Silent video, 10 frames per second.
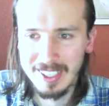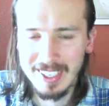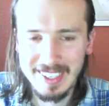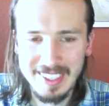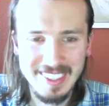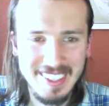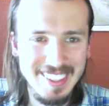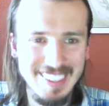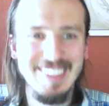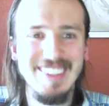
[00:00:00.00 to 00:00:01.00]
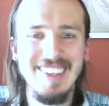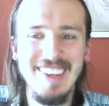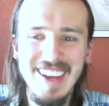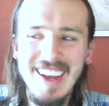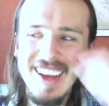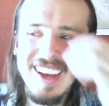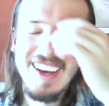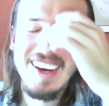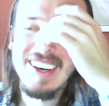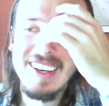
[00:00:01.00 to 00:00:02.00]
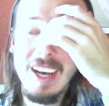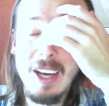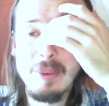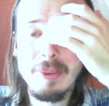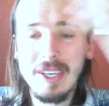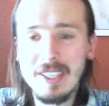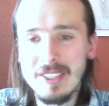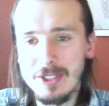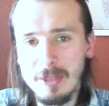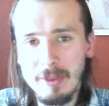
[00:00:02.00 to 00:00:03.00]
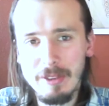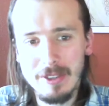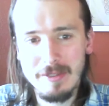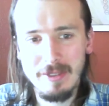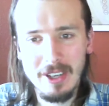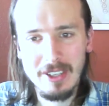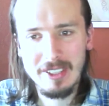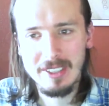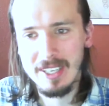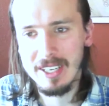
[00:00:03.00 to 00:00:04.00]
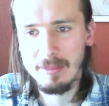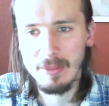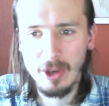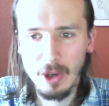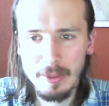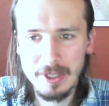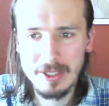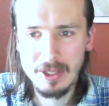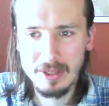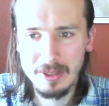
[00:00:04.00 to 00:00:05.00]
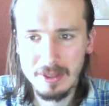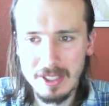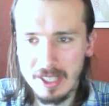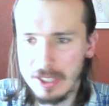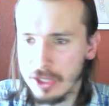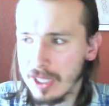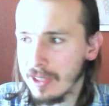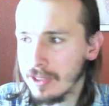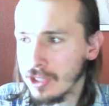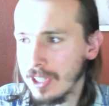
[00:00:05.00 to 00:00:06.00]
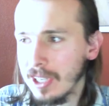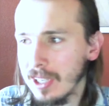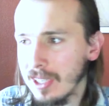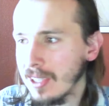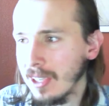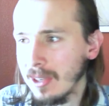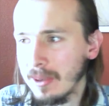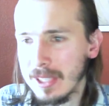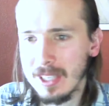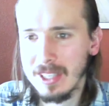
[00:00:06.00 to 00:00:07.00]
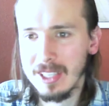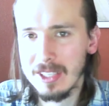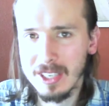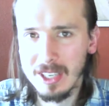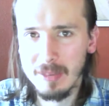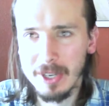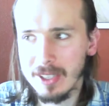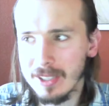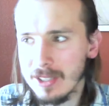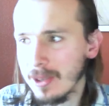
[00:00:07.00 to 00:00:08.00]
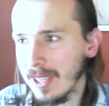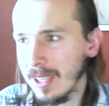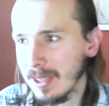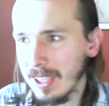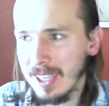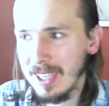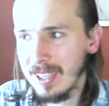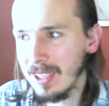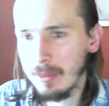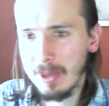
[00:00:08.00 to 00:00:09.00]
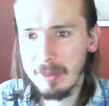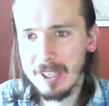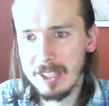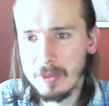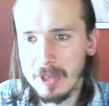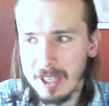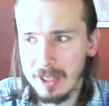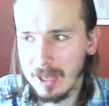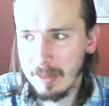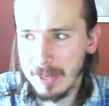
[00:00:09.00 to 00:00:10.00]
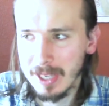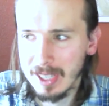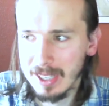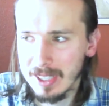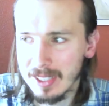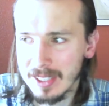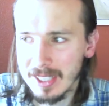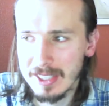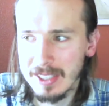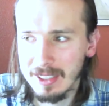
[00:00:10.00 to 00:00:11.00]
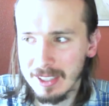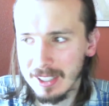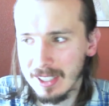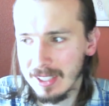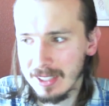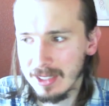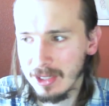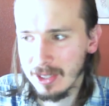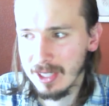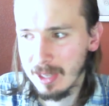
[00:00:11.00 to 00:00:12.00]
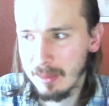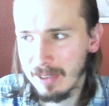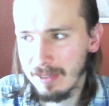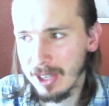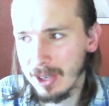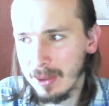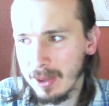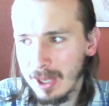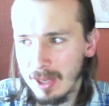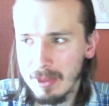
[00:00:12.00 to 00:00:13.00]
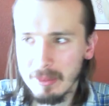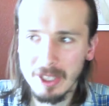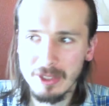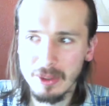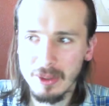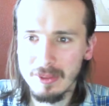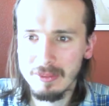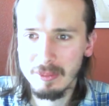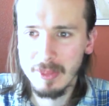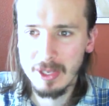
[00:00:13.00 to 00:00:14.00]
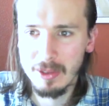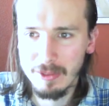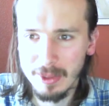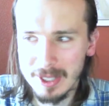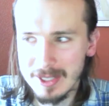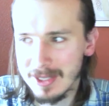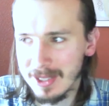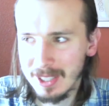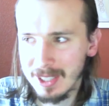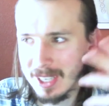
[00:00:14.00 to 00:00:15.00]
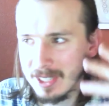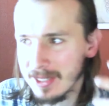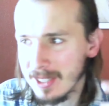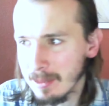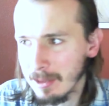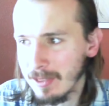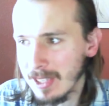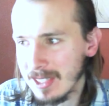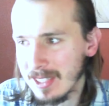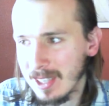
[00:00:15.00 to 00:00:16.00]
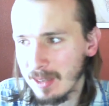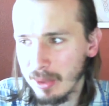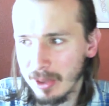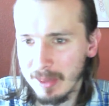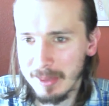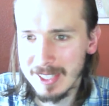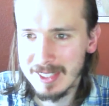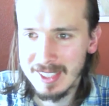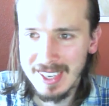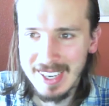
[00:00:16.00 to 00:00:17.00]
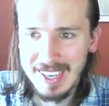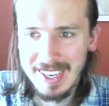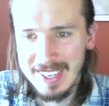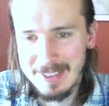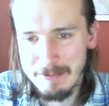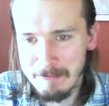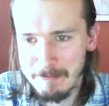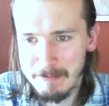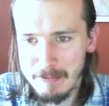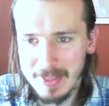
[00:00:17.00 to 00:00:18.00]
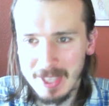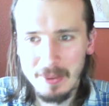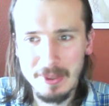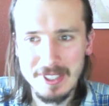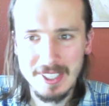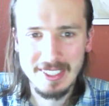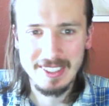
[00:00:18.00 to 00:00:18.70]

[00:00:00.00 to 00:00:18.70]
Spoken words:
I hope you guys enjoyed my first vlog. I'm hoping to. It's gonna start out shitty, like always, and then it's gonna get better. So, like, you know, maybe next week I'll hook up my DSLR and you're gonna get better video. Maybe I'll do manual focus so that you can actually see my face. It's not a blurry mess. We'll see.